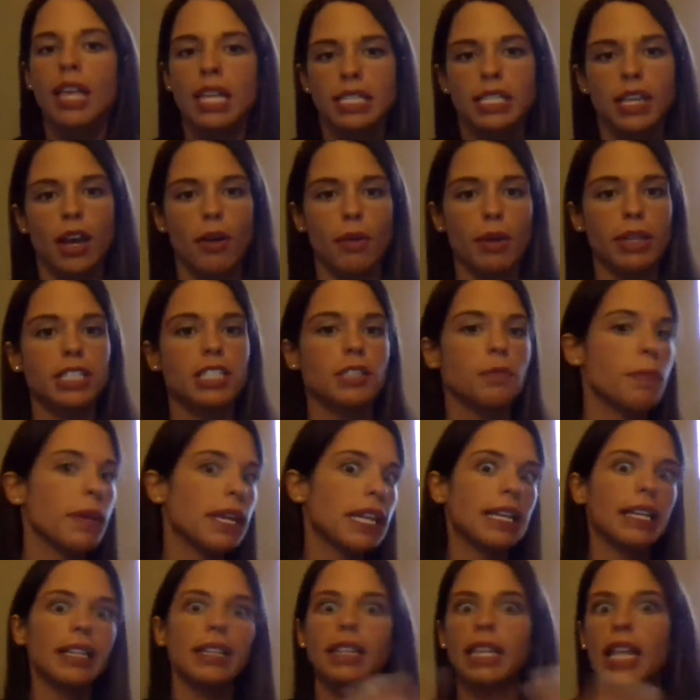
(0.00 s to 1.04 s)
So it's
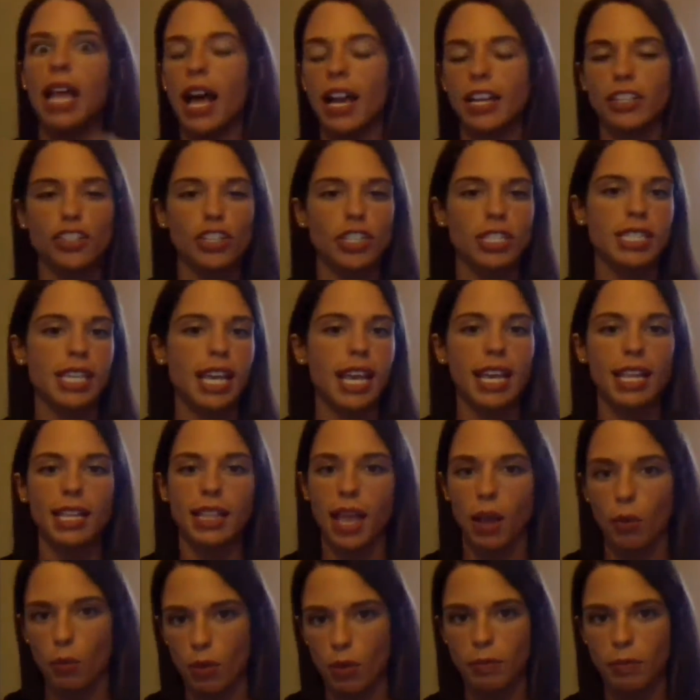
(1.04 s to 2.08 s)
been a lot just saying
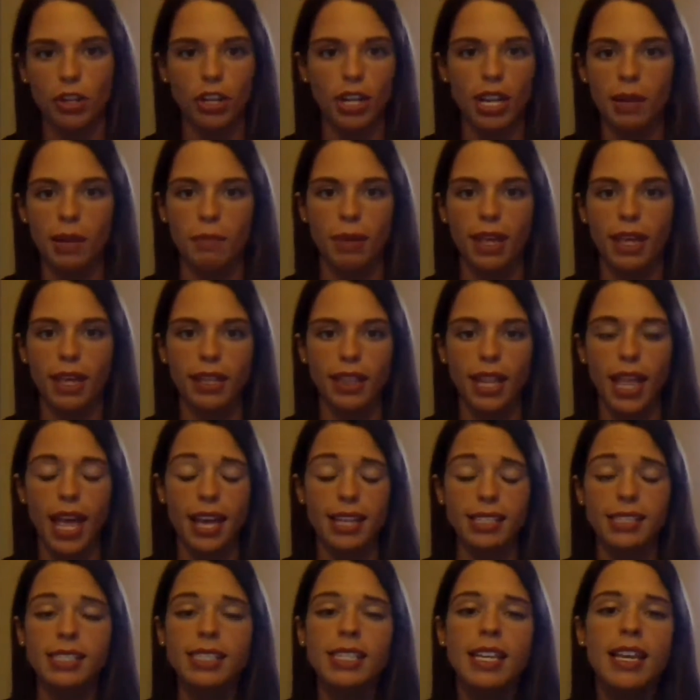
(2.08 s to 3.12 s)
that women are getting paid
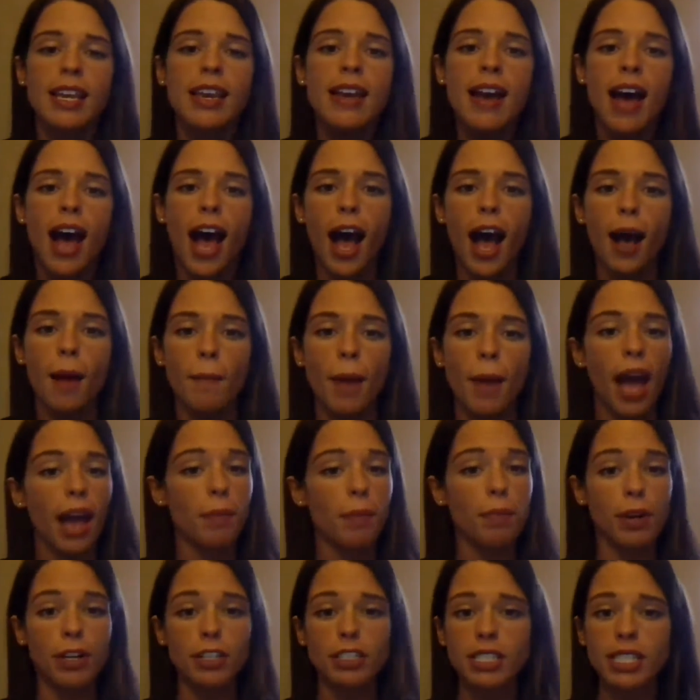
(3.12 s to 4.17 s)
less.
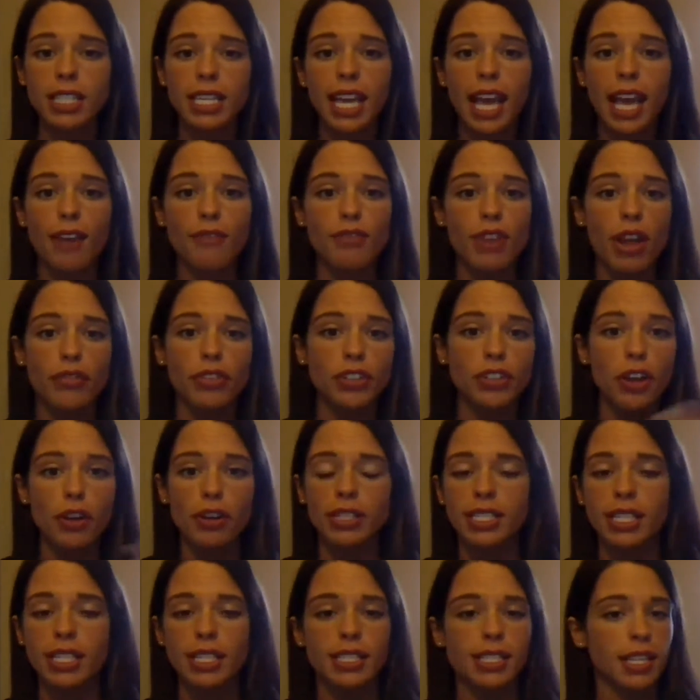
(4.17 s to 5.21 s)
I personally have never
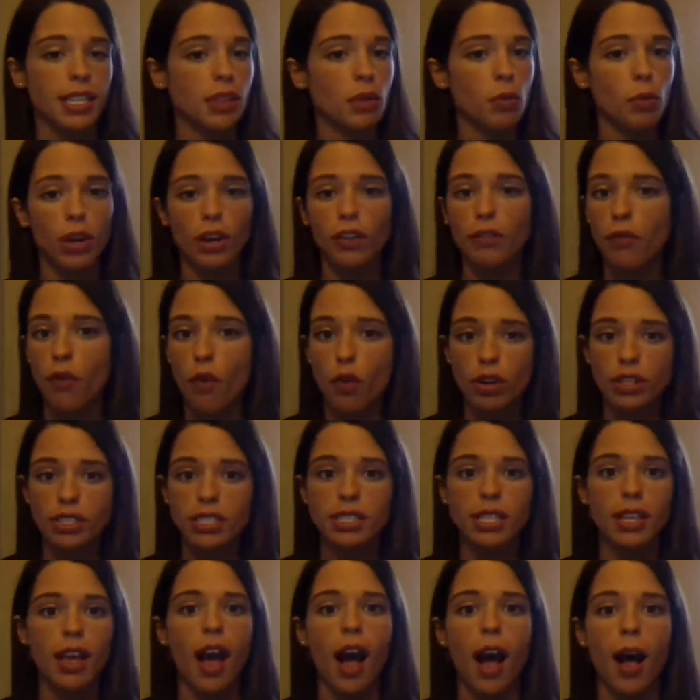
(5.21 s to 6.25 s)
noticed this in the
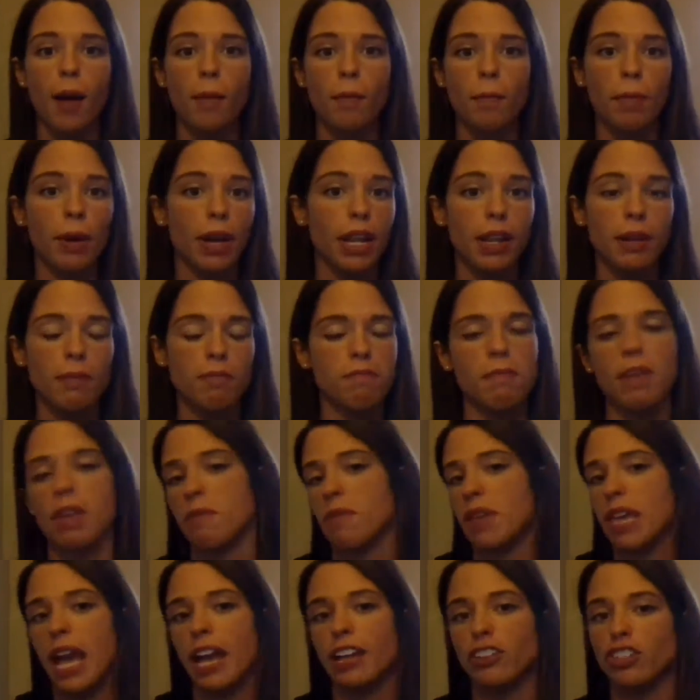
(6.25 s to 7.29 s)
workforce, but
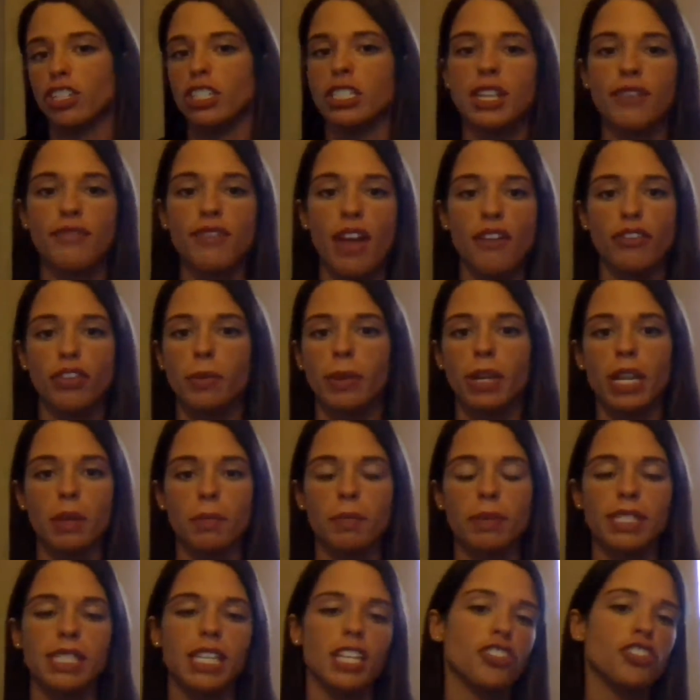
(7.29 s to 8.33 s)
maybe I just have never been in
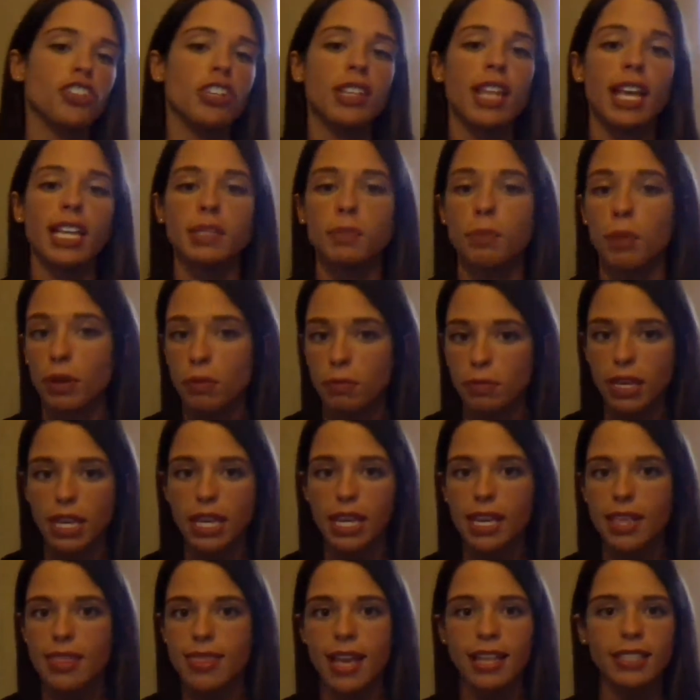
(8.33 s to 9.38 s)
a position that's put
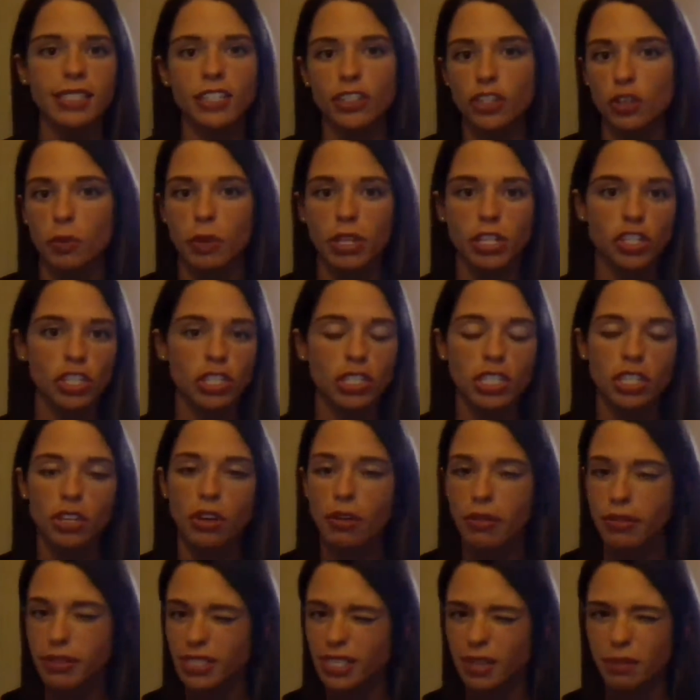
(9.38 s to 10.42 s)
me in that situation to
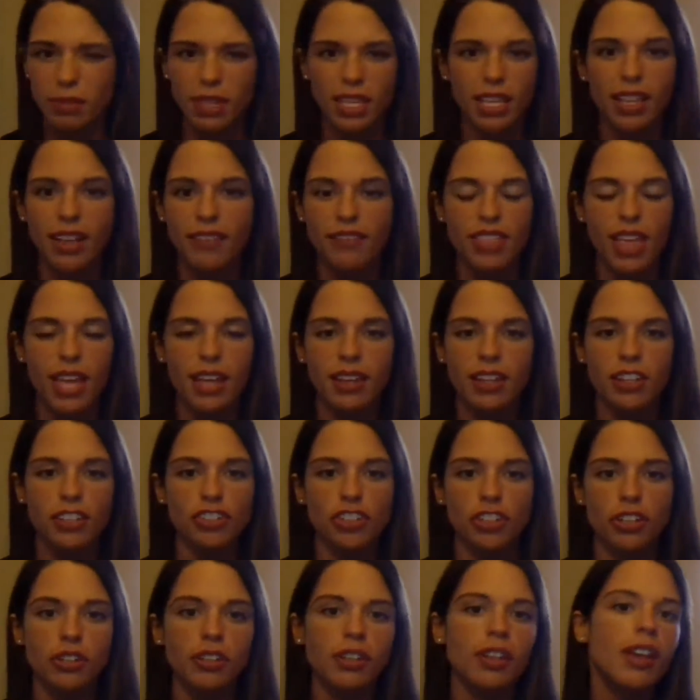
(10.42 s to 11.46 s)
notice something of that
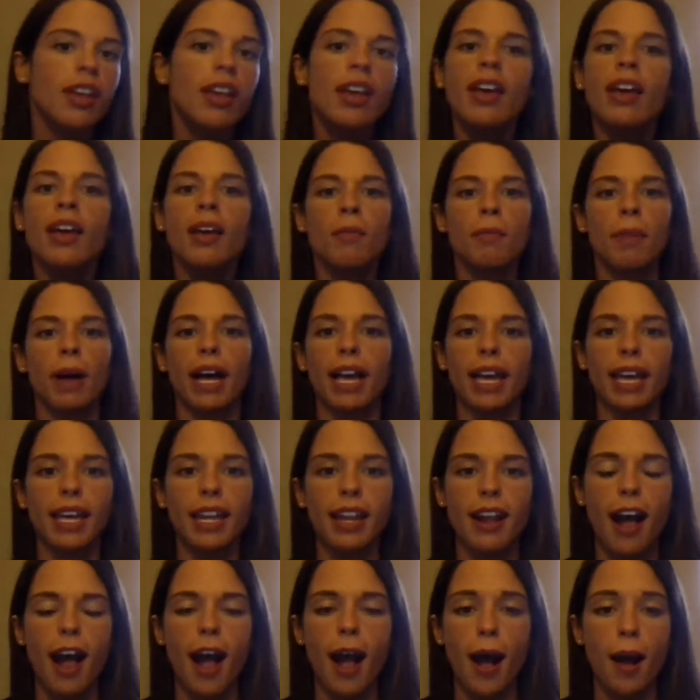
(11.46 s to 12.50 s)
nature.
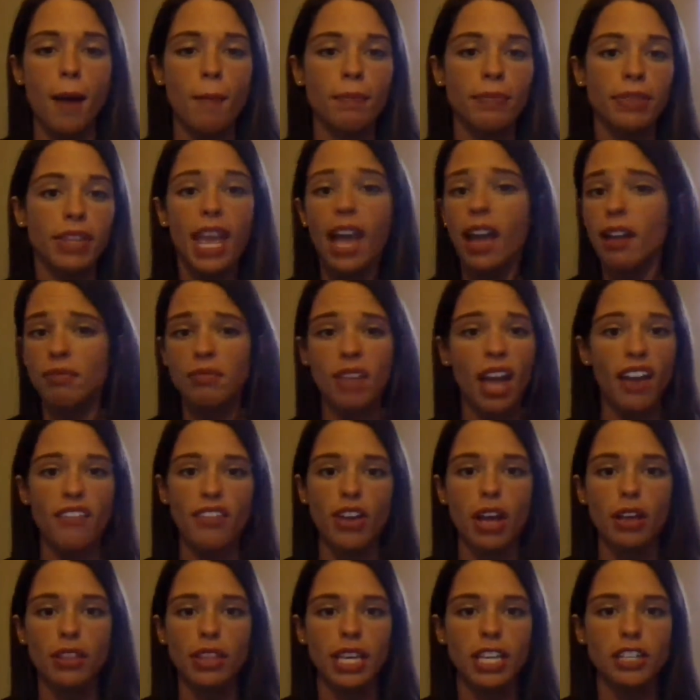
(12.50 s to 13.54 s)
But yeah, I
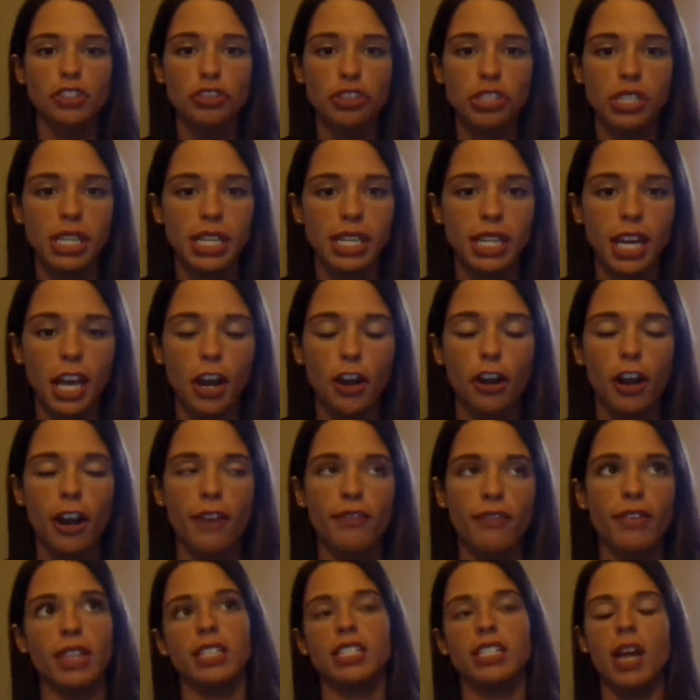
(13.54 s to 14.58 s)
found
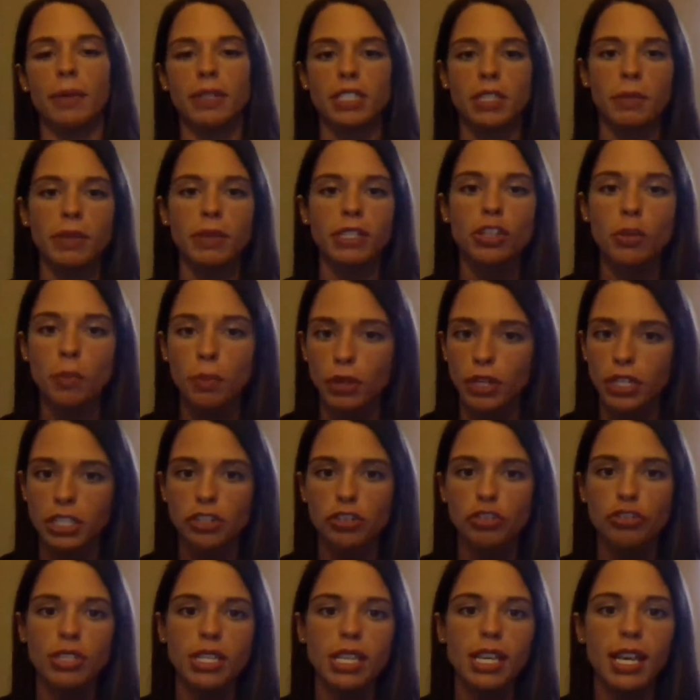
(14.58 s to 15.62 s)
the topic to be super
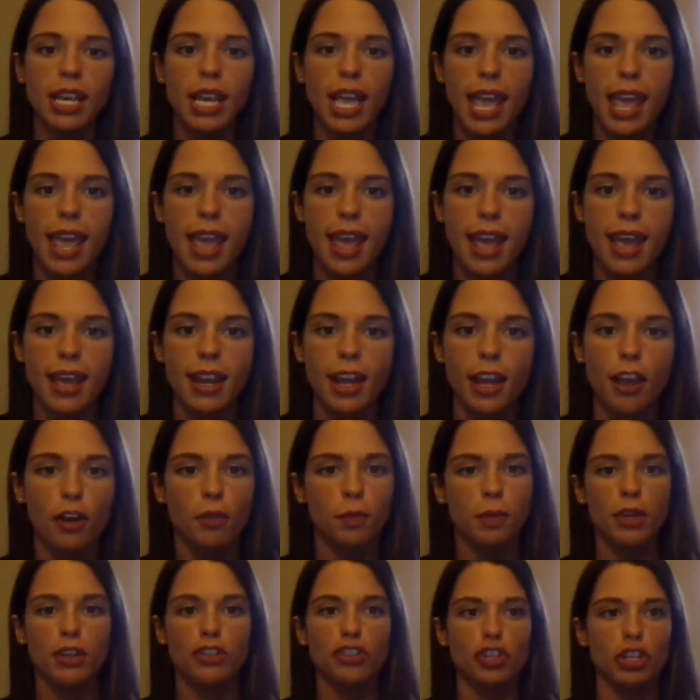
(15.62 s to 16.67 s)
interesting, and I
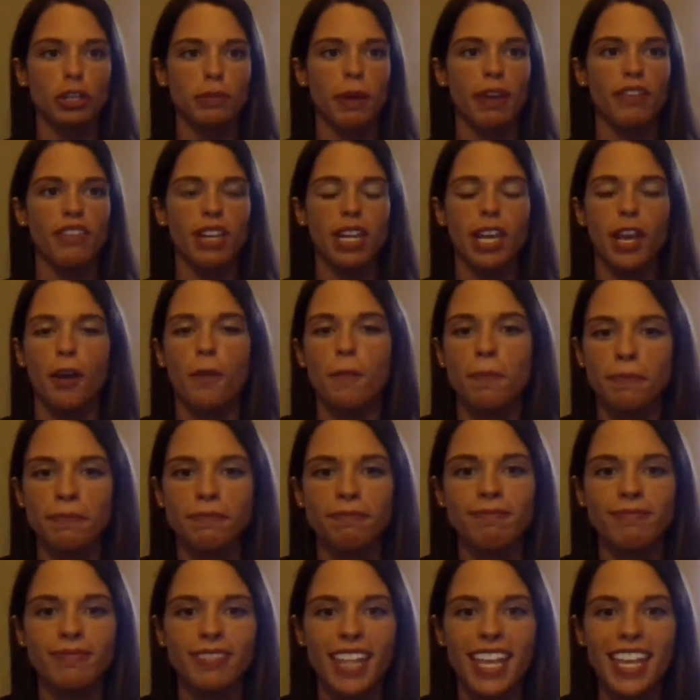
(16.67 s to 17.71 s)
hope you enjoyed my video.
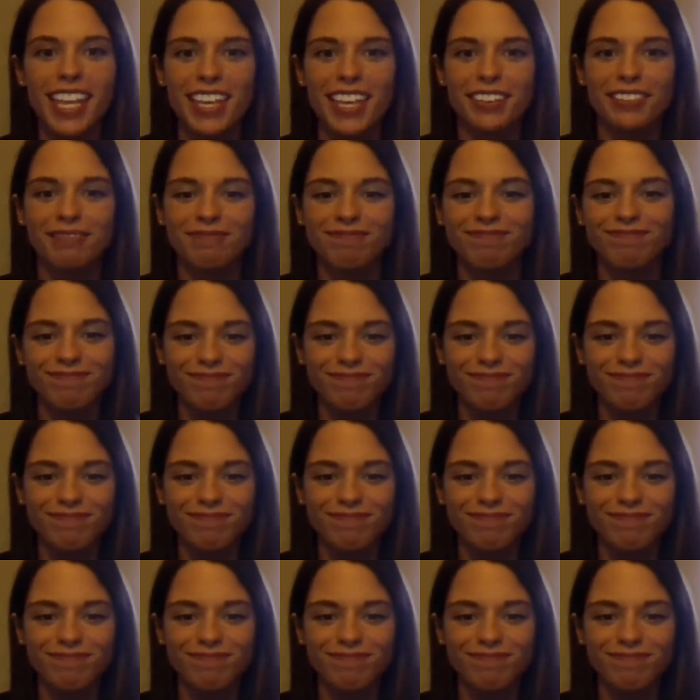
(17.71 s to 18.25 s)
Thank you.